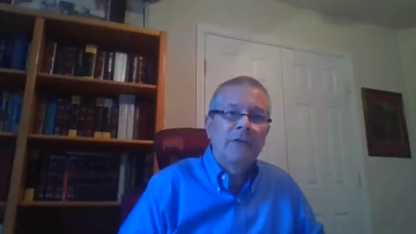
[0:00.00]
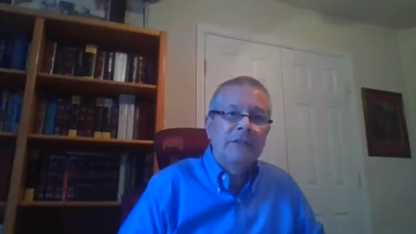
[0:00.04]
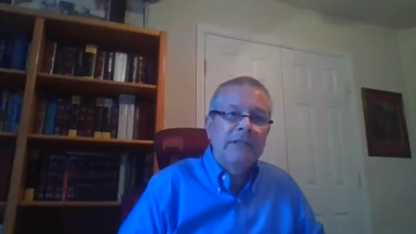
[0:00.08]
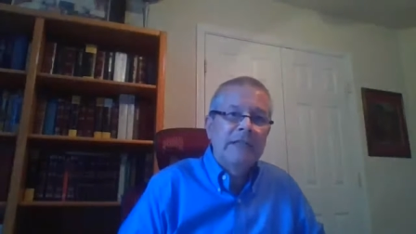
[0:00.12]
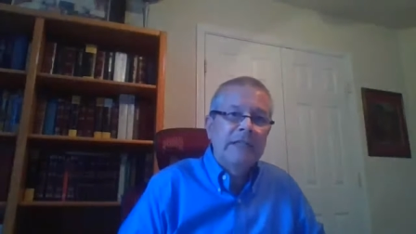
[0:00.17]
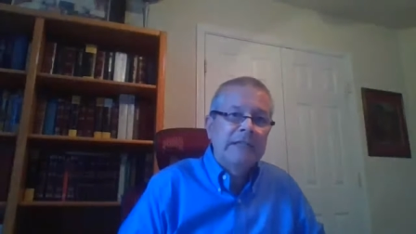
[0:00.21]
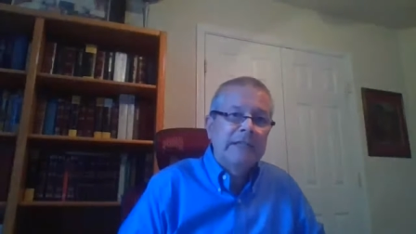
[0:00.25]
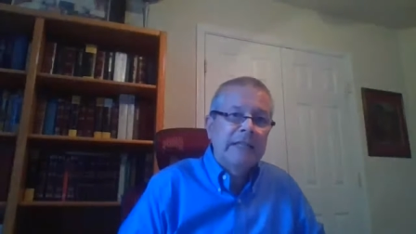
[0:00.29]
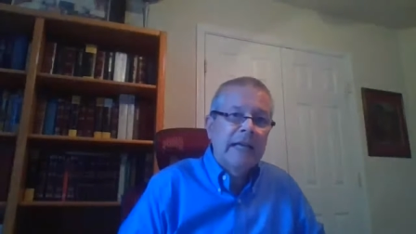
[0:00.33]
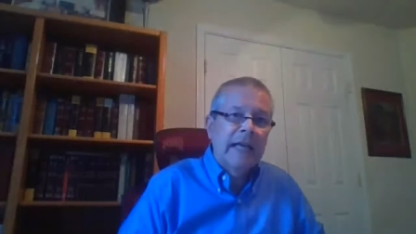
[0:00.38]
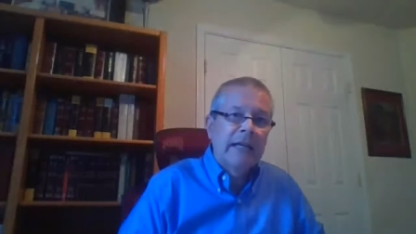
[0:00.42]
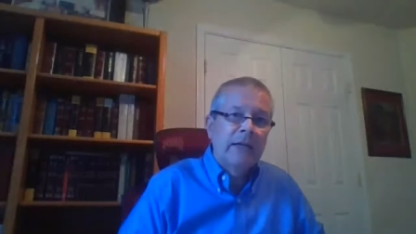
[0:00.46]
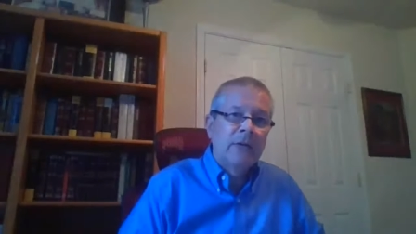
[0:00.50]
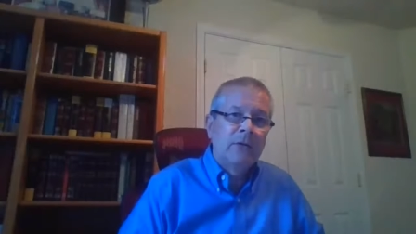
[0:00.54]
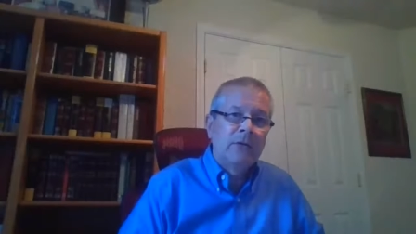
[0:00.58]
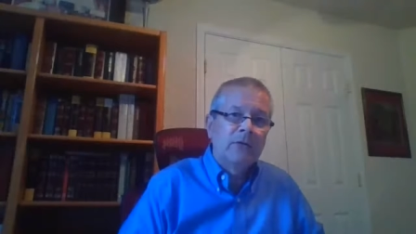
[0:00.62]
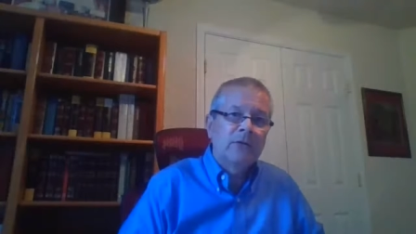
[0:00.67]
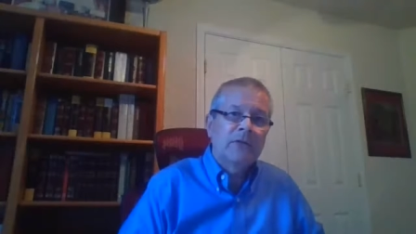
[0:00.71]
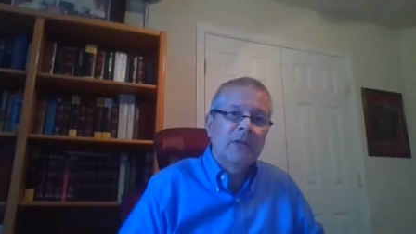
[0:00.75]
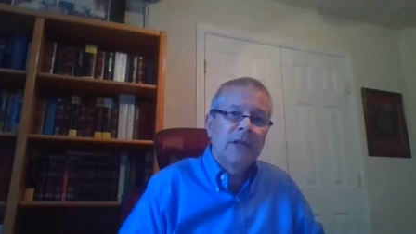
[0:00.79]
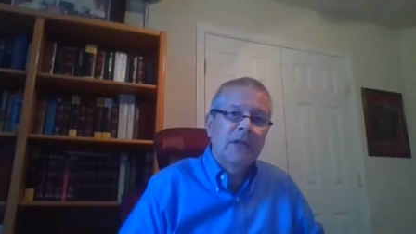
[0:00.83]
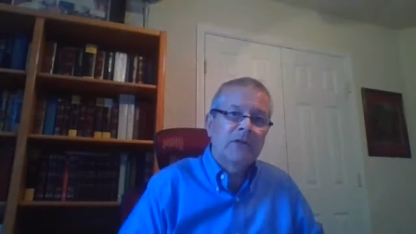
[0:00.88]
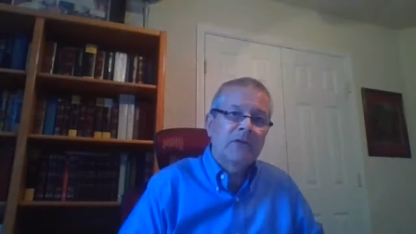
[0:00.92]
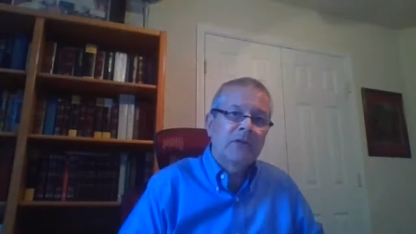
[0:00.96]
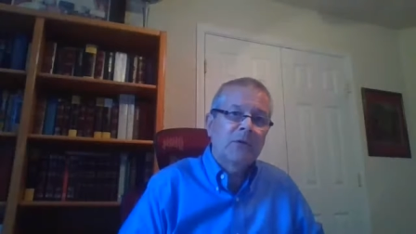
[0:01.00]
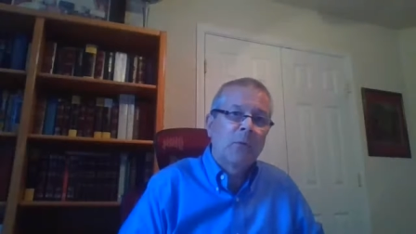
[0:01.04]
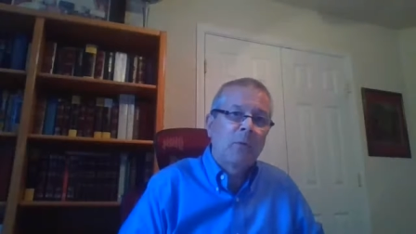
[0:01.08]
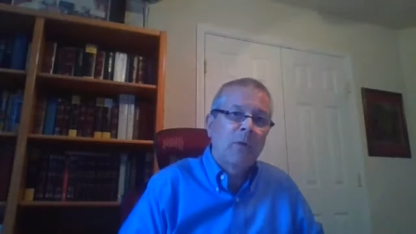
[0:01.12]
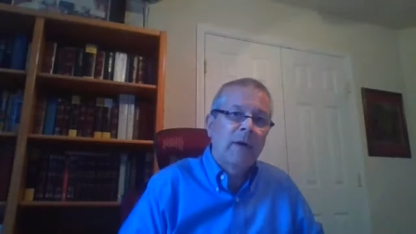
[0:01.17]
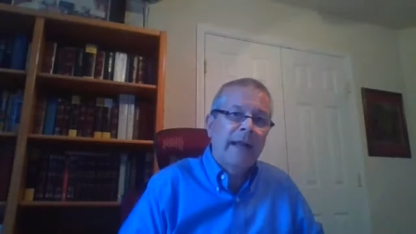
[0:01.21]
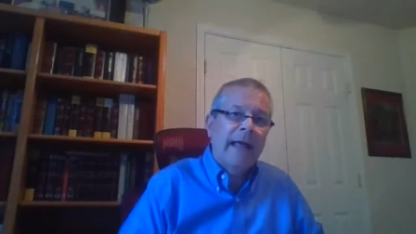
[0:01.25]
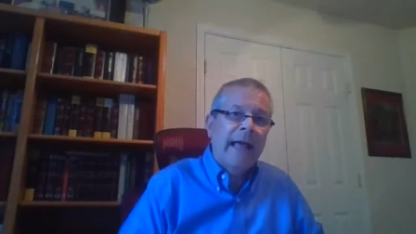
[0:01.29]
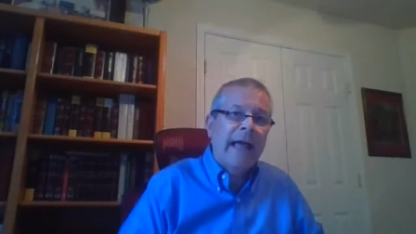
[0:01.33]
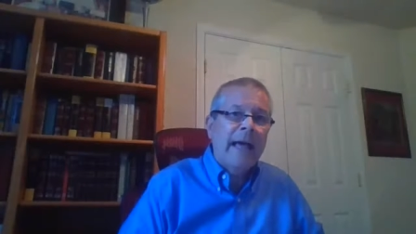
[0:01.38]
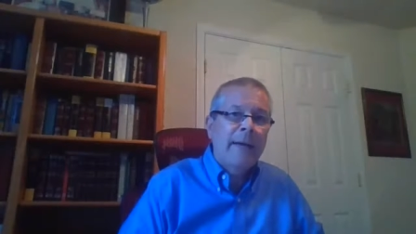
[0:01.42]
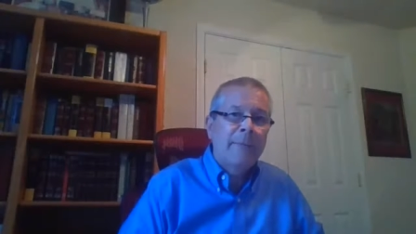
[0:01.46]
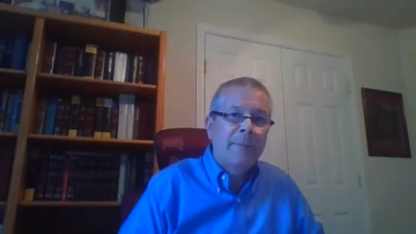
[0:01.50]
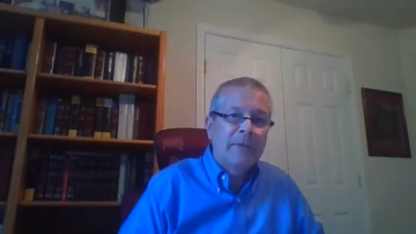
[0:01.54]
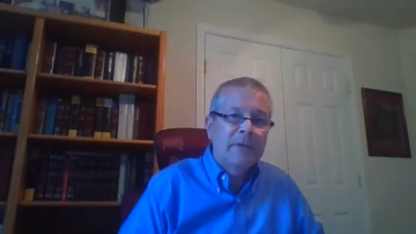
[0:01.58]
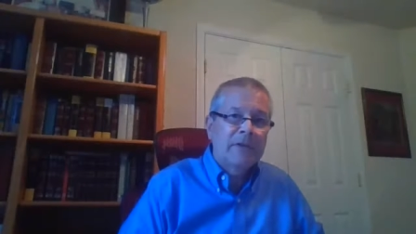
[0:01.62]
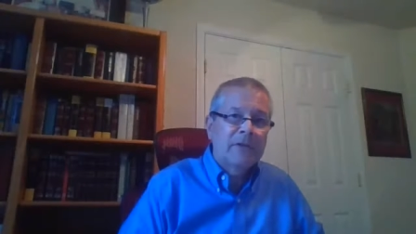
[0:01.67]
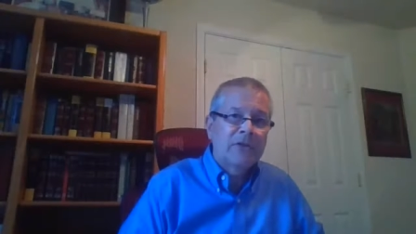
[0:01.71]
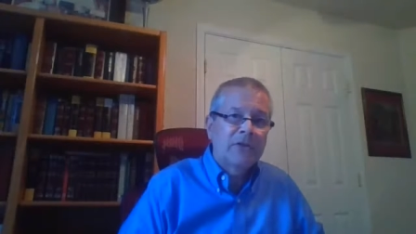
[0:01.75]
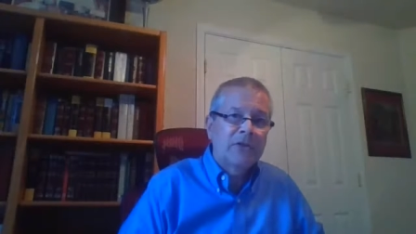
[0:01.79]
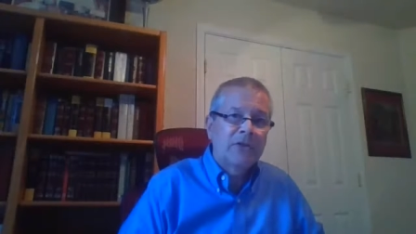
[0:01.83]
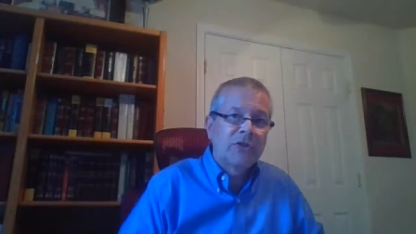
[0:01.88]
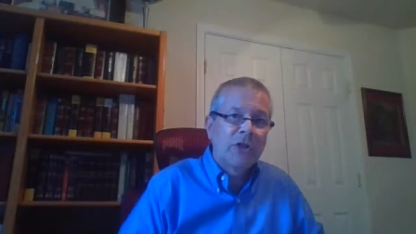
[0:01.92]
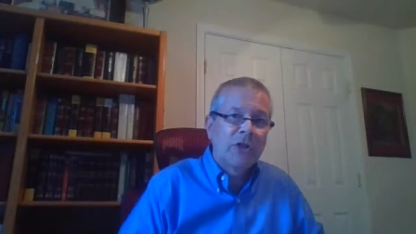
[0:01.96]
details as to what
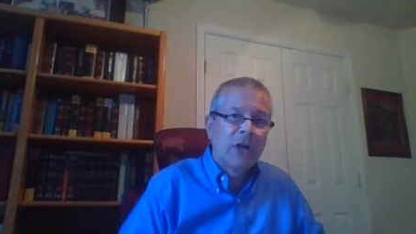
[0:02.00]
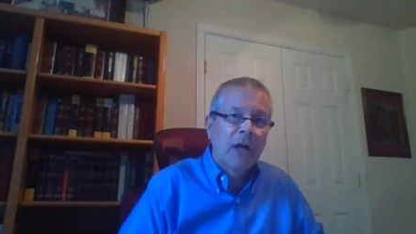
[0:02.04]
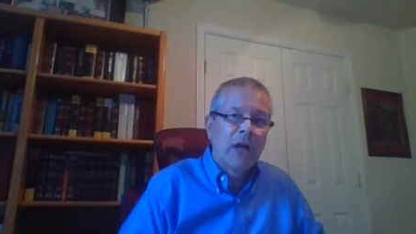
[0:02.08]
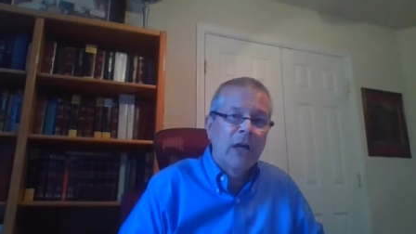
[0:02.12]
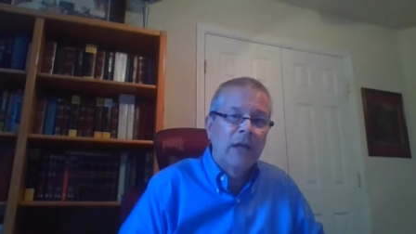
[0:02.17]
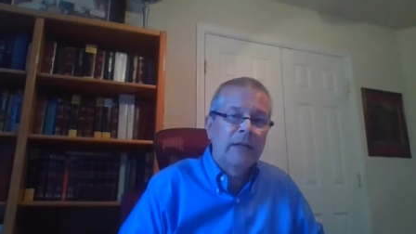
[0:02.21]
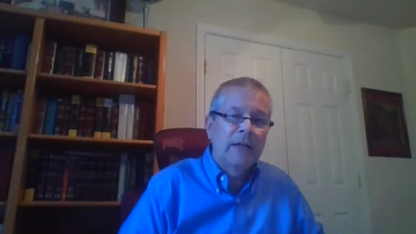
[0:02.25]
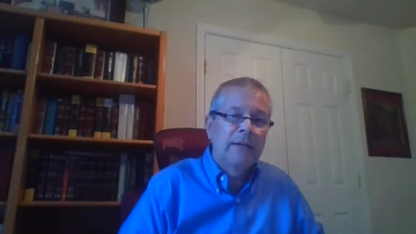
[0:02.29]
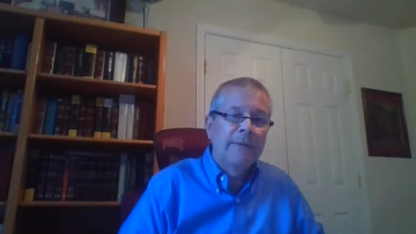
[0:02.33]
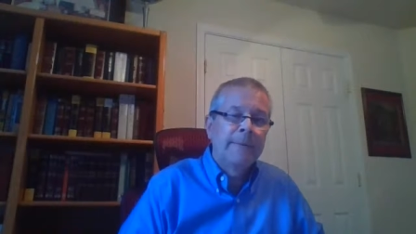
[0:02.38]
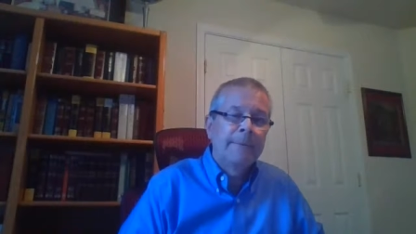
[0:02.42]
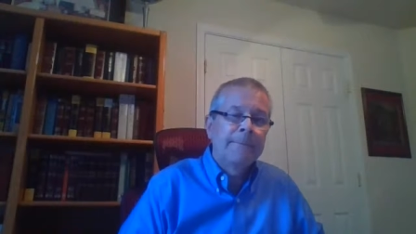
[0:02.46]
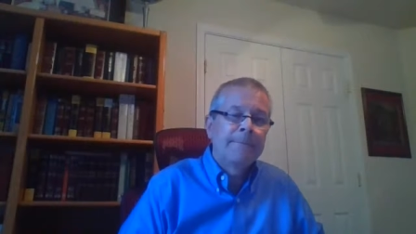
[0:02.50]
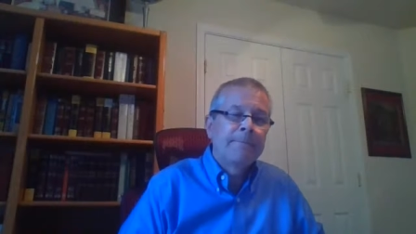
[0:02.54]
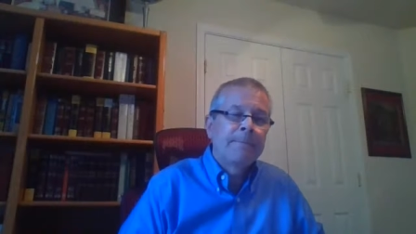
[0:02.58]
happens to John,